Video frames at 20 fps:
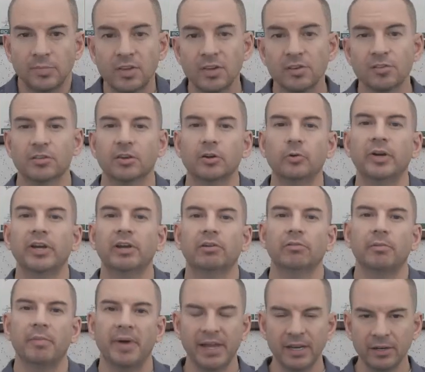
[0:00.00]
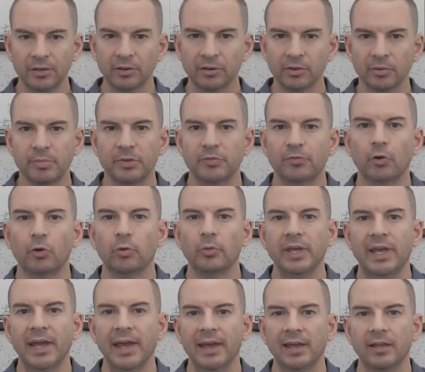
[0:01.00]
Just a quick reminder before
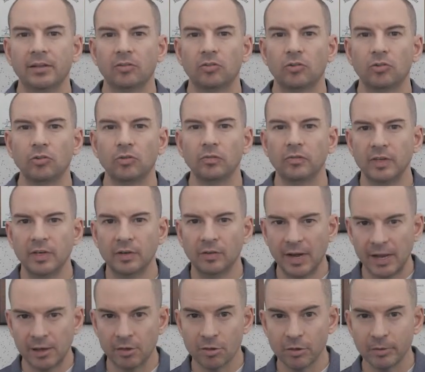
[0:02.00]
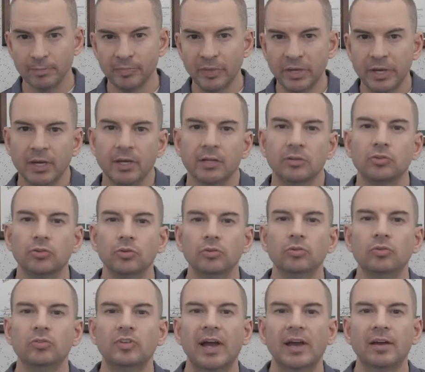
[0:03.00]
we get into the lesson
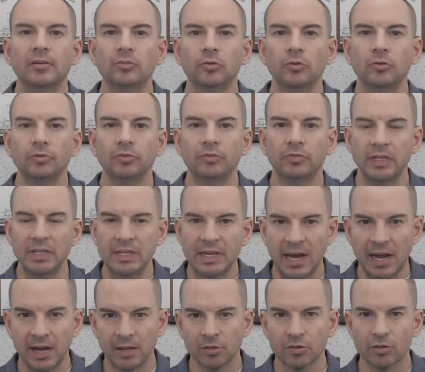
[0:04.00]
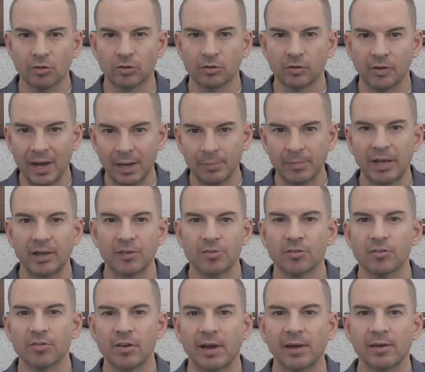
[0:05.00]
to download the hands-on lab
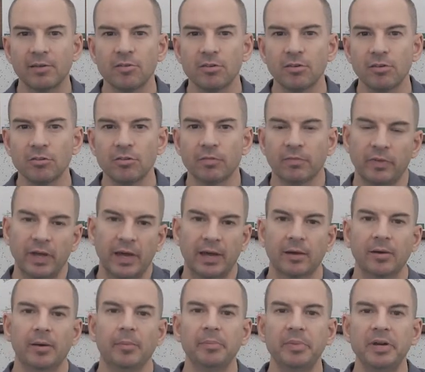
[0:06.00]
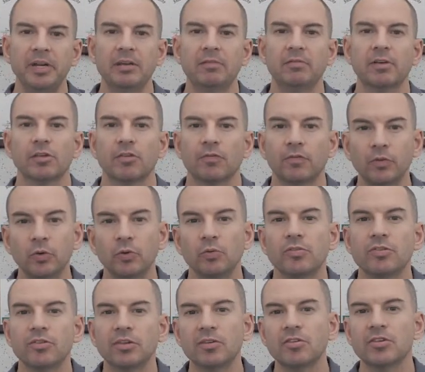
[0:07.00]
exercises that accompany this full
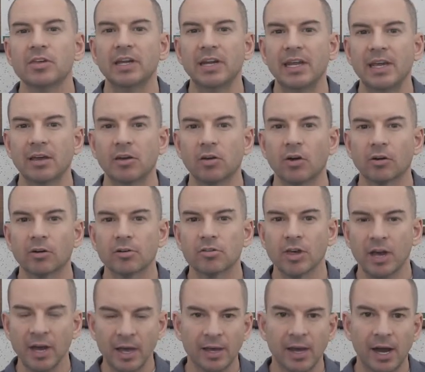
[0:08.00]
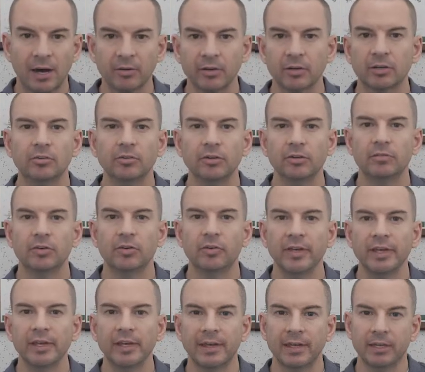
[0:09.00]
CCNA course. I'll include the
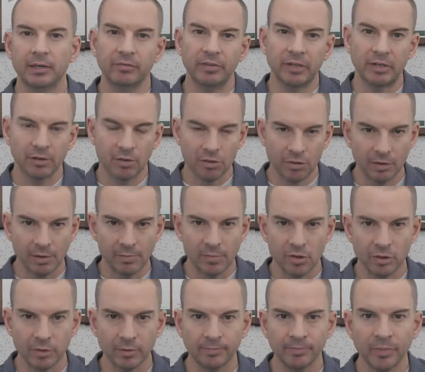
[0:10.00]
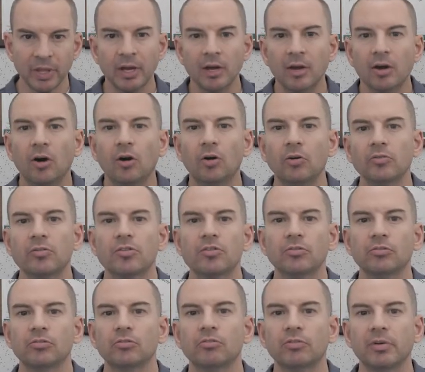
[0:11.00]
link in the description.
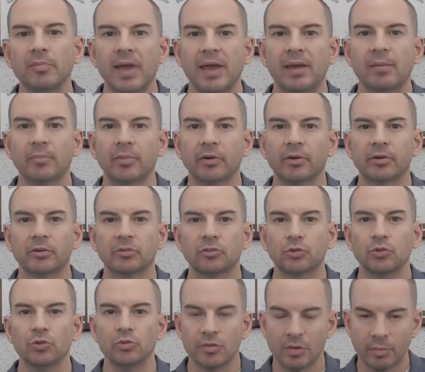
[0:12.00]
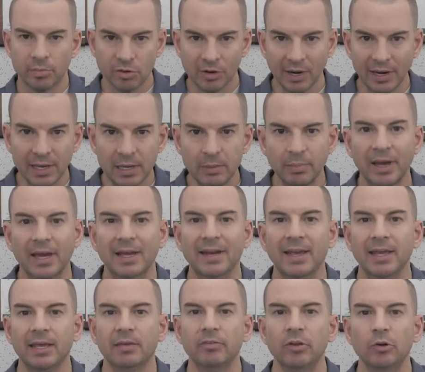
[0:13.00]
Also, remember to subscribe and
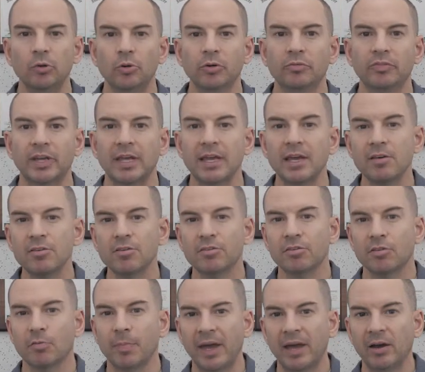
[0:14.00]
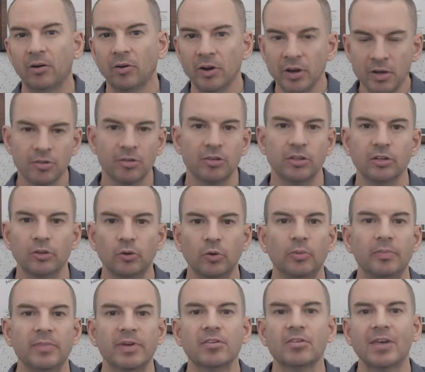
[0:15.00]
hit the notifications bell so you
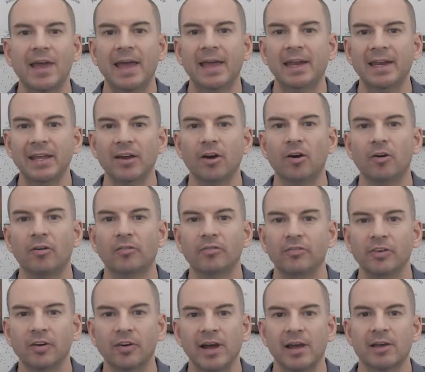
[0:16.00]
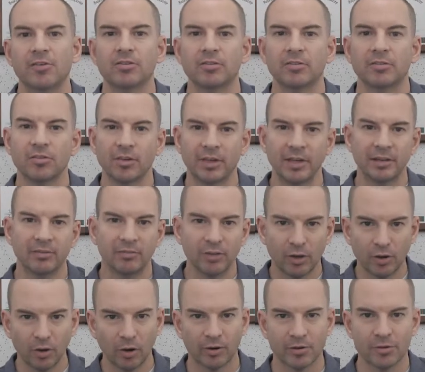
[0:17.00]
don't miss any of the lessons in the
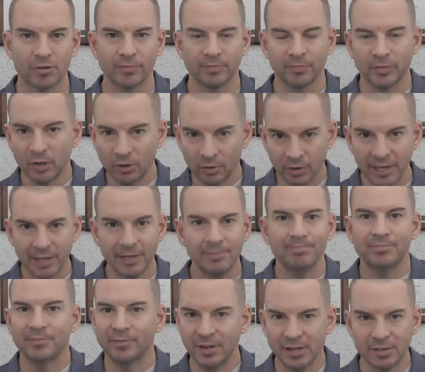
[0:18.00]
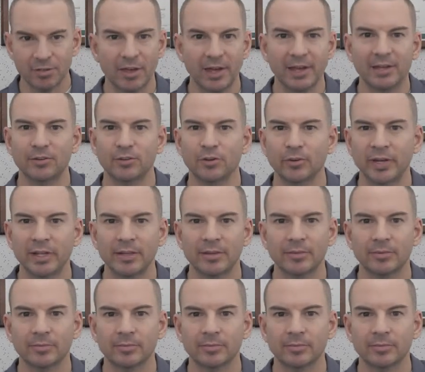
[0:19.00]
course. Okay, let's get into it.